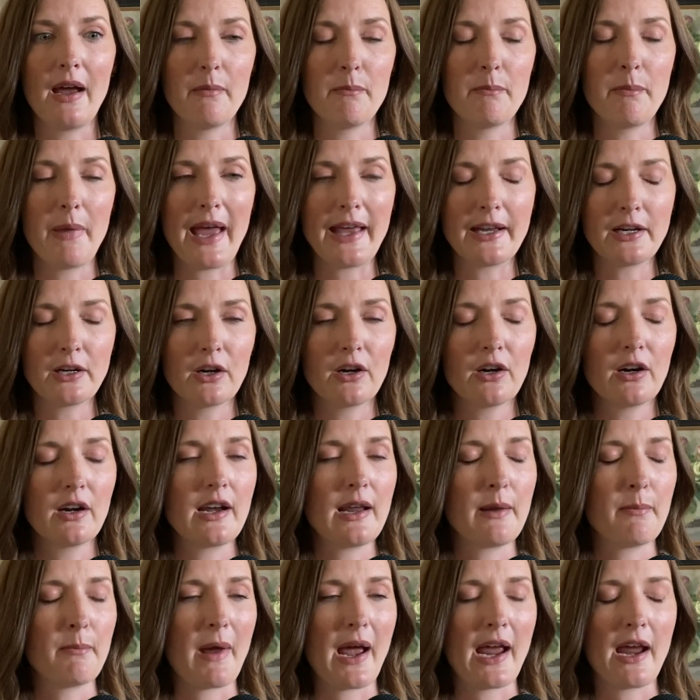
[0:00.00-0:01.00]
better
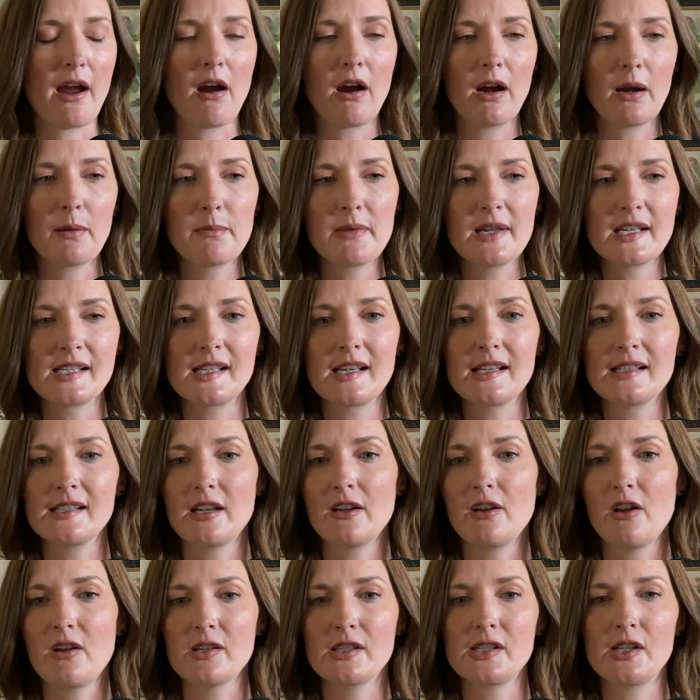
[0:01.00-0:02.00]
in my art business,
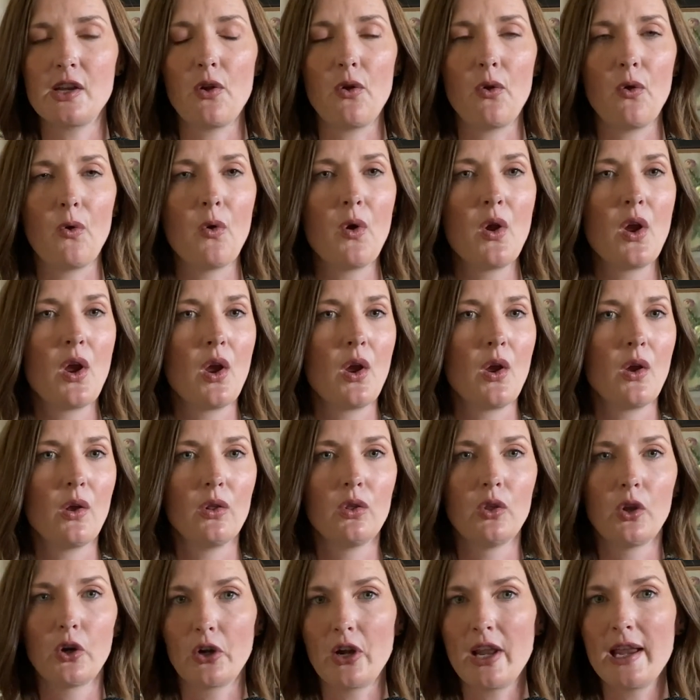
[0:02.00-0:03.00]
and also
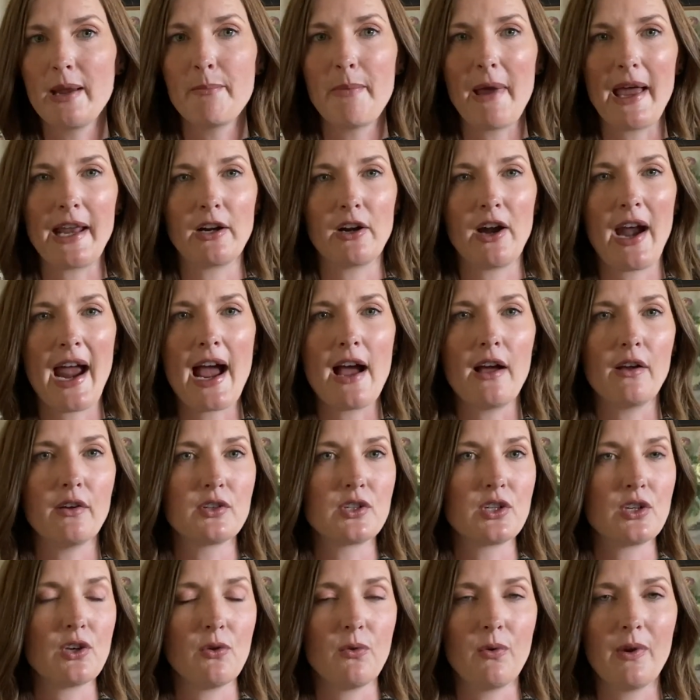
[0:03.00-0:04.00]
learning better how
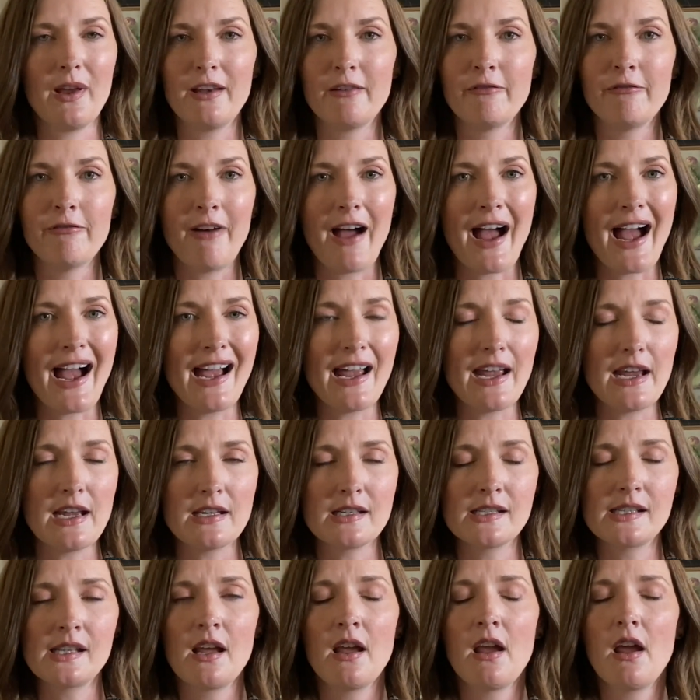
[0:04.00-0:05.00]
to
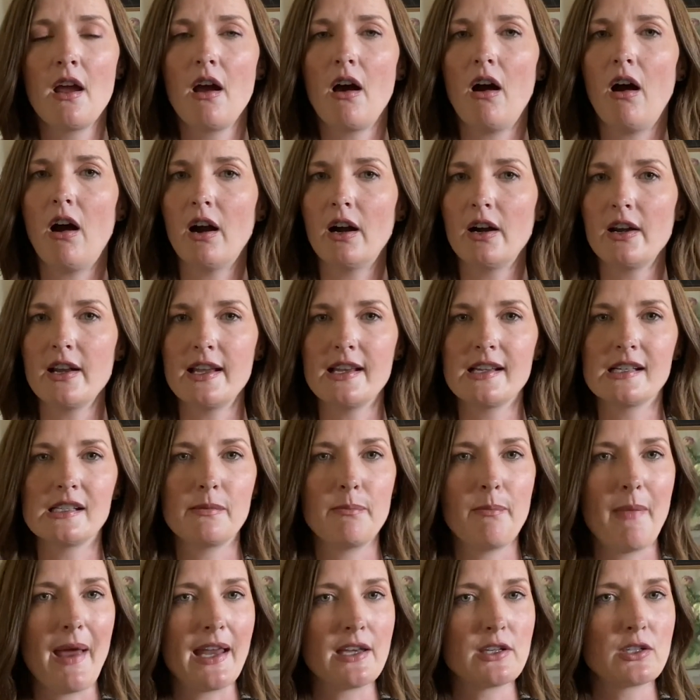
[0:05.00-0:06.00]
advise artists,
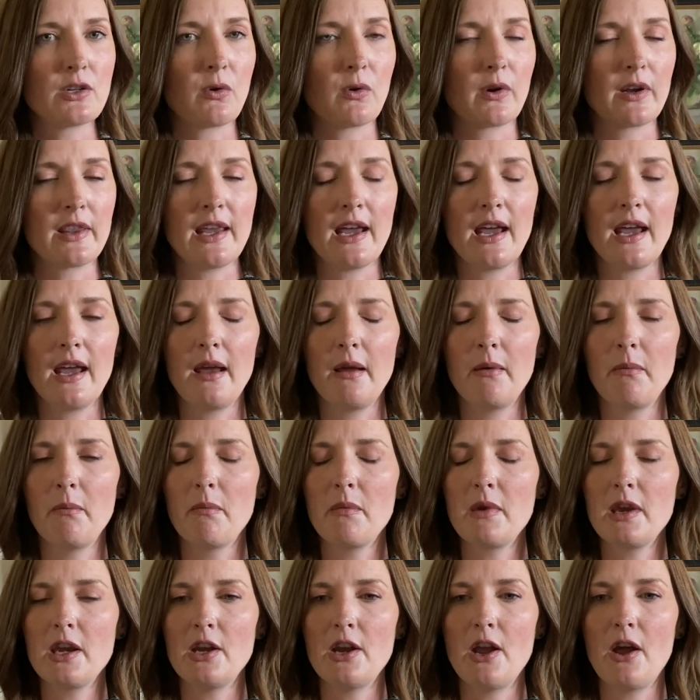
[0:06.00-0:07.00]
mentor them,
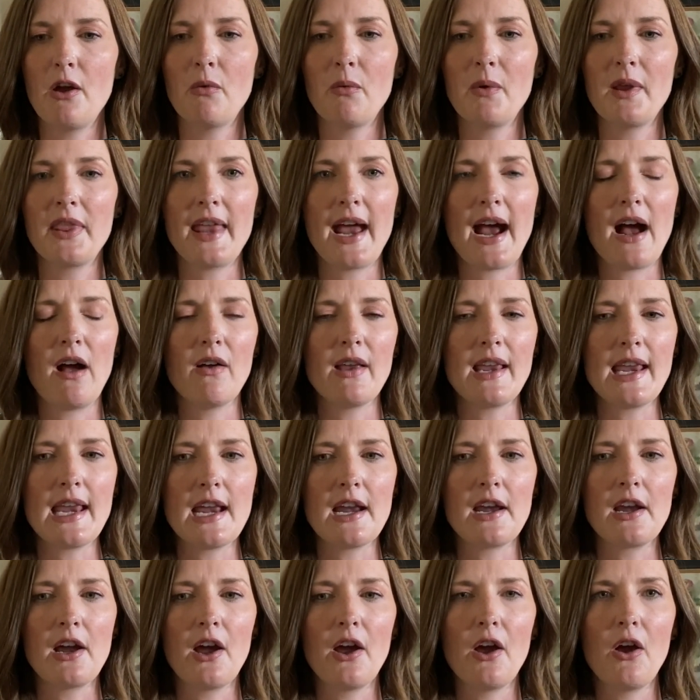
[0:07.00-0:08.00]
without
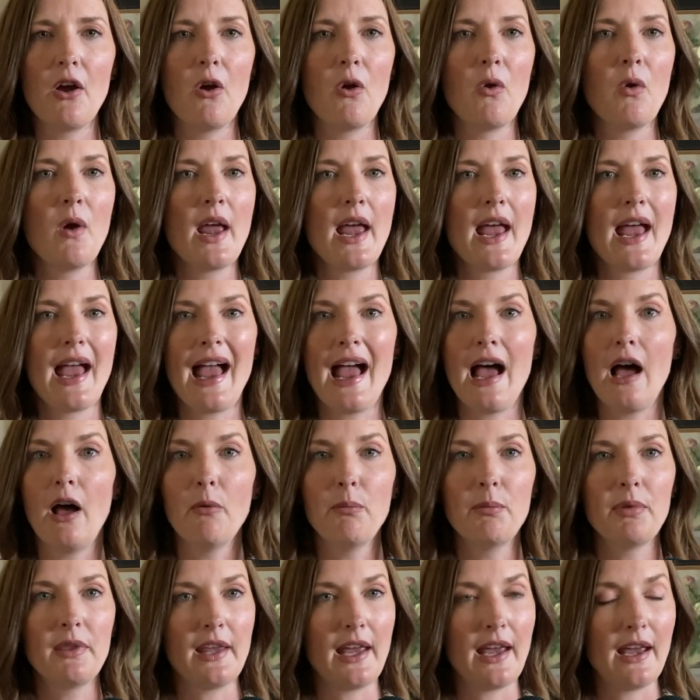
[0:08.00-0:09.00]
ego,
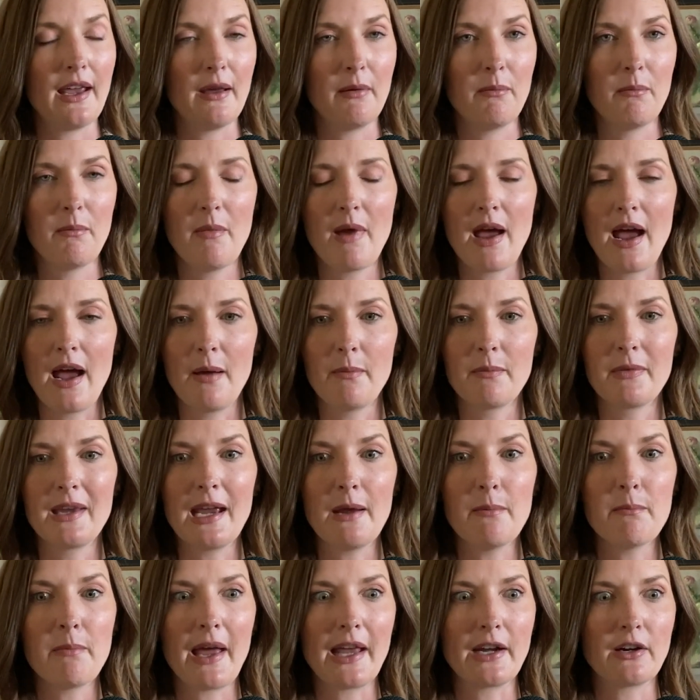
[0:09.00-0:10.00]
help them
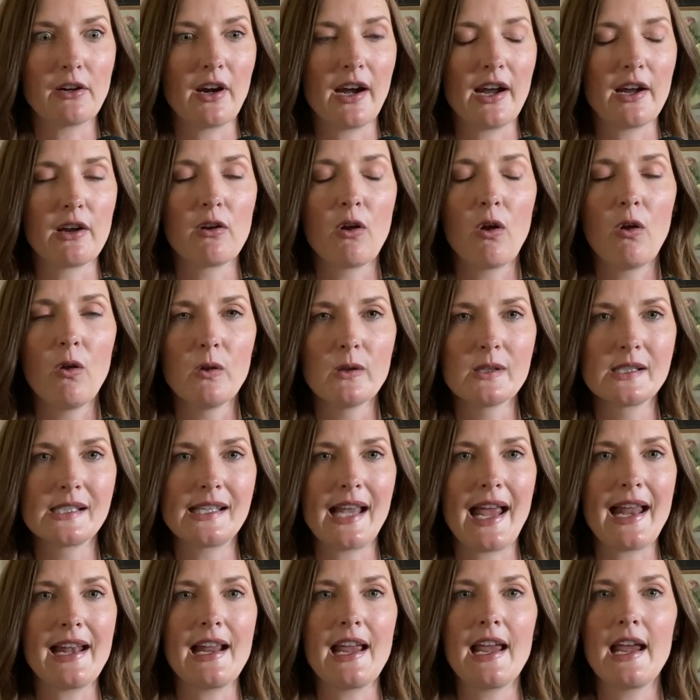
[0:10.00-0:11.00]
get better at goal
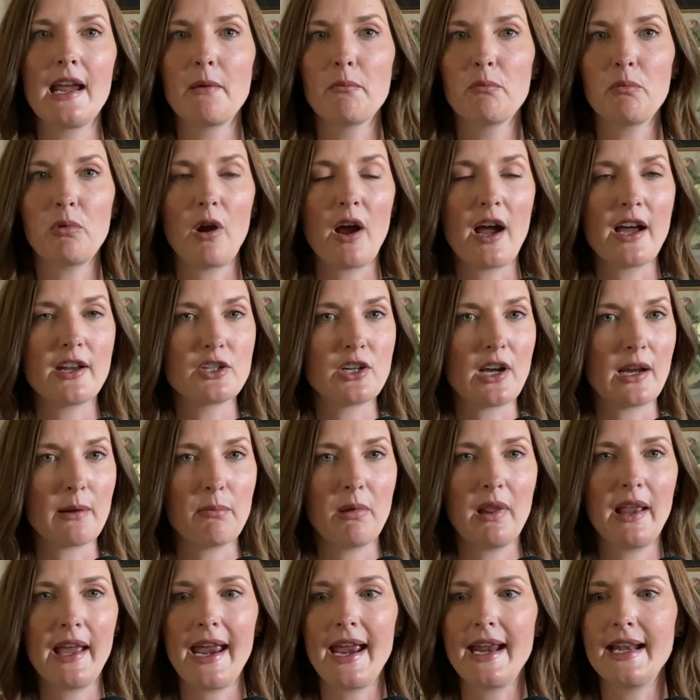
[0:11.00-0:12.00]
setting, project
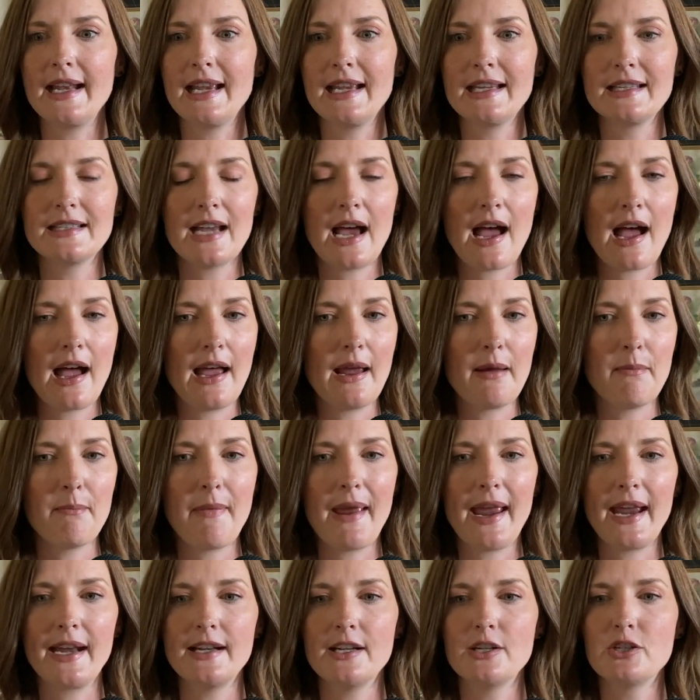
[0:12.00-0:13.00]
planning, time
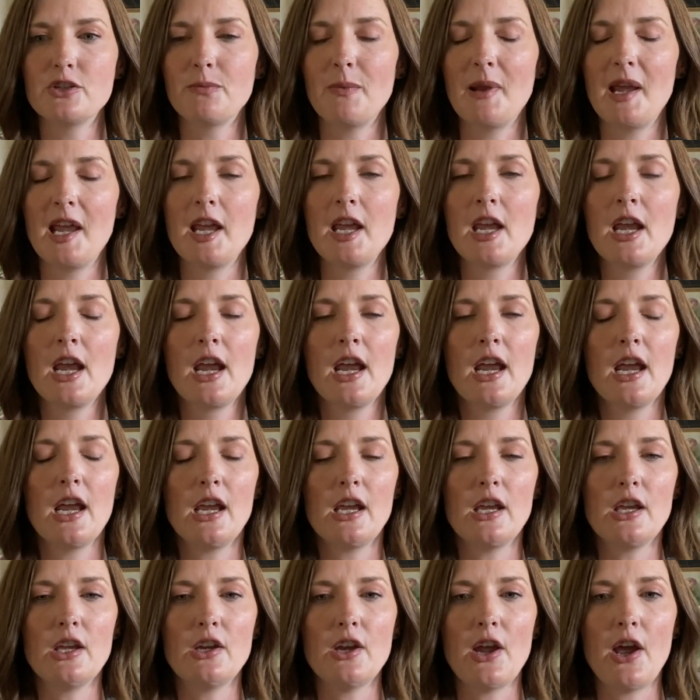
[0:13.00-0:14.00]
management,
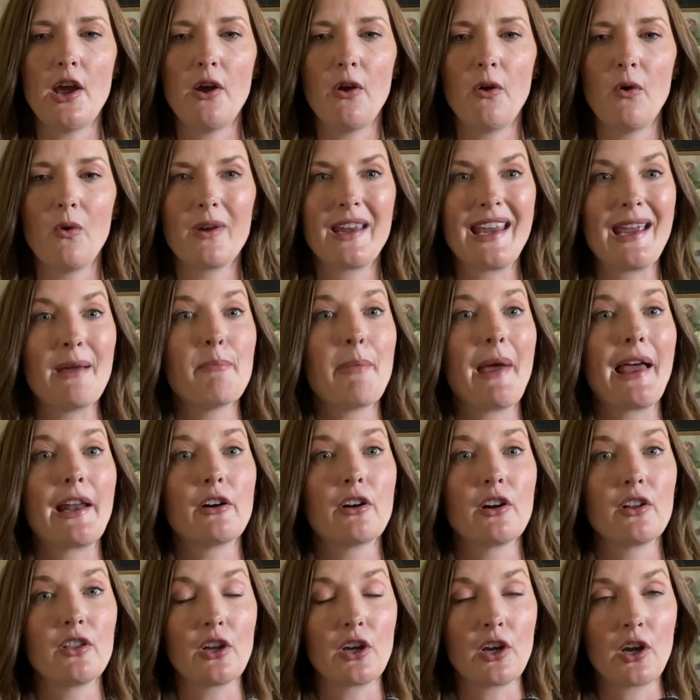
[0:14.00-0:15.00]
get
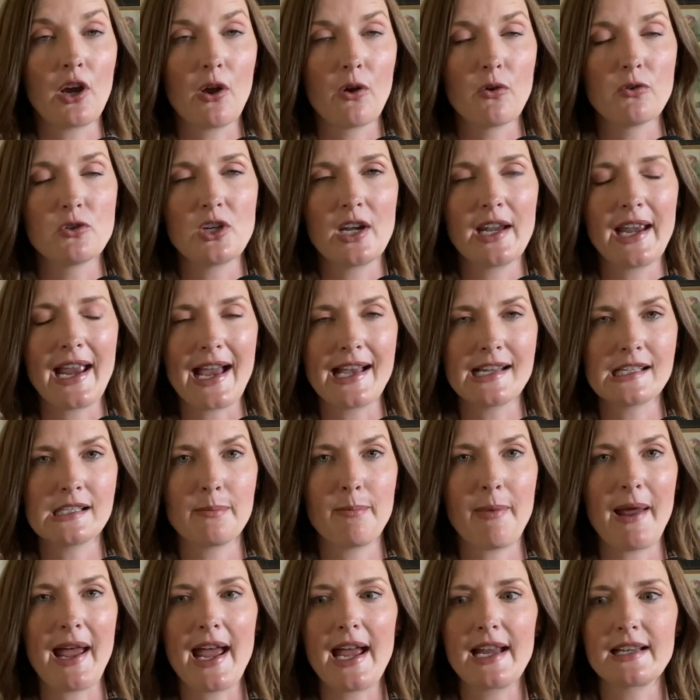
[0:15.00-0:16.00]
better at the coaching
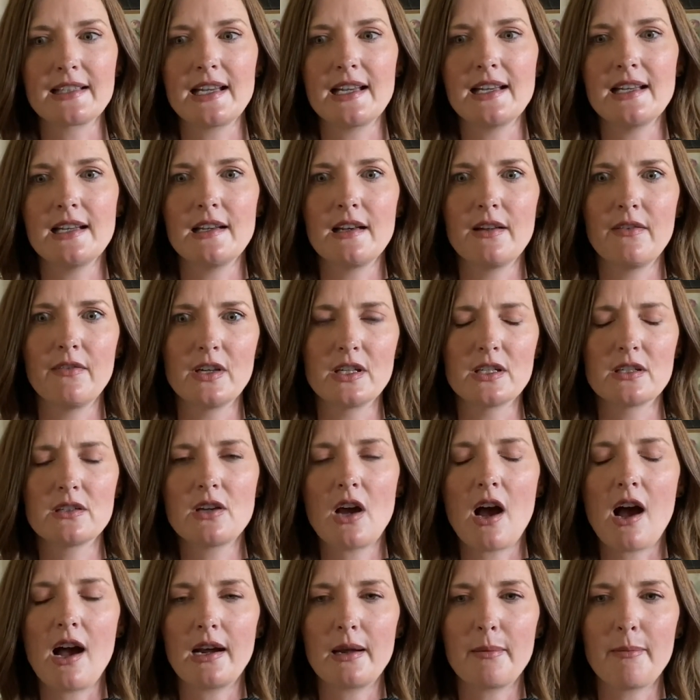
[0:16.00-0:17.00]
aspect. I didn't even
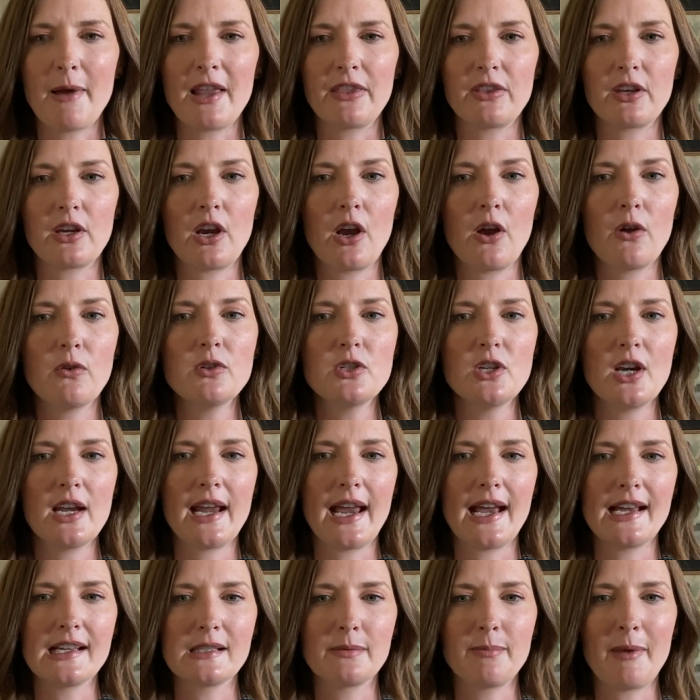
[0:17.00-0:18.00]
talk about the
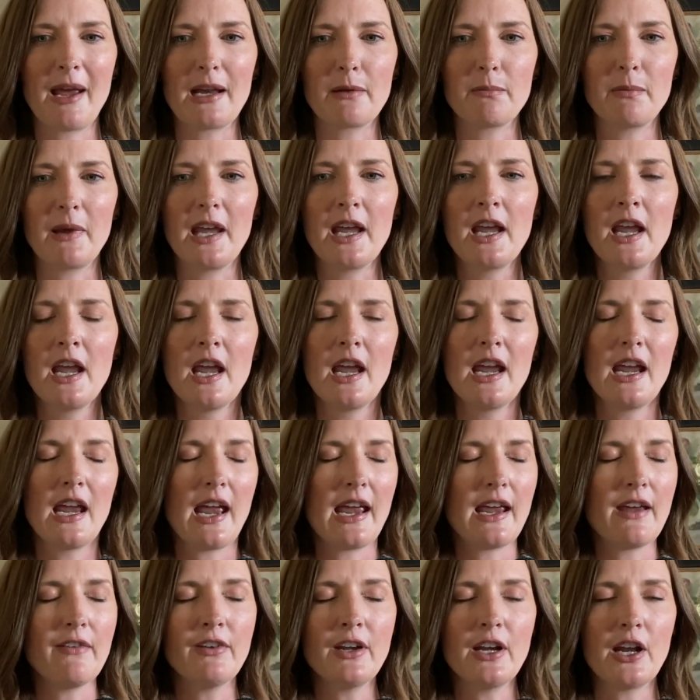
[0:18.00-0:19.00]
coaching aspect, but
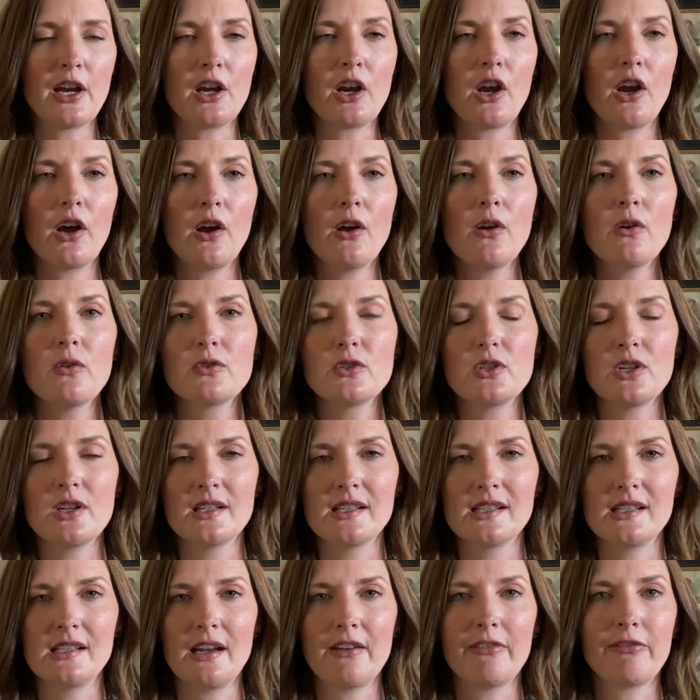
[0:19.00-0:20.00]
even a coach
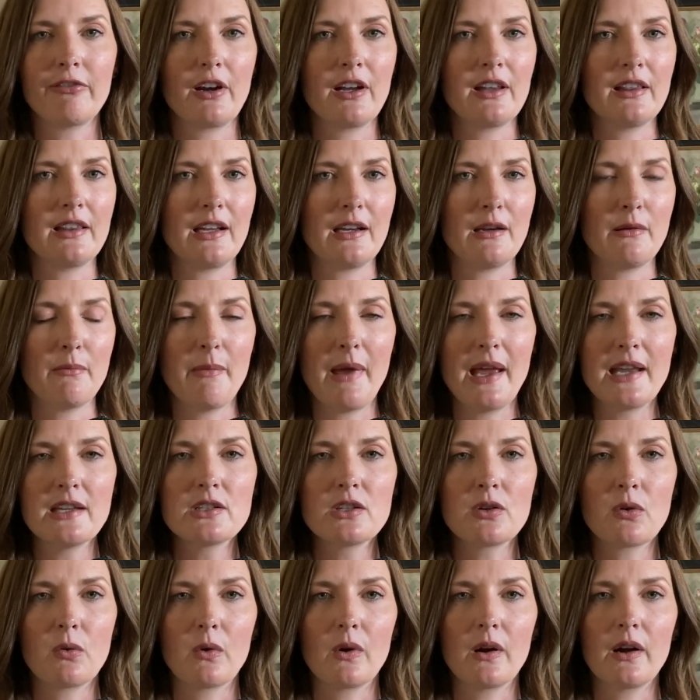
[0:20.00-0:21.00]
is different than a
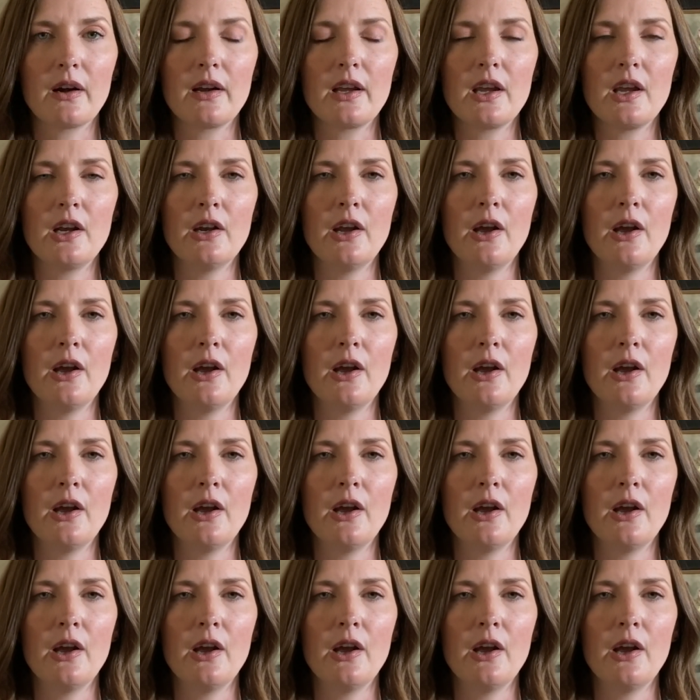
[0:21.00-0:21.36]
mentor.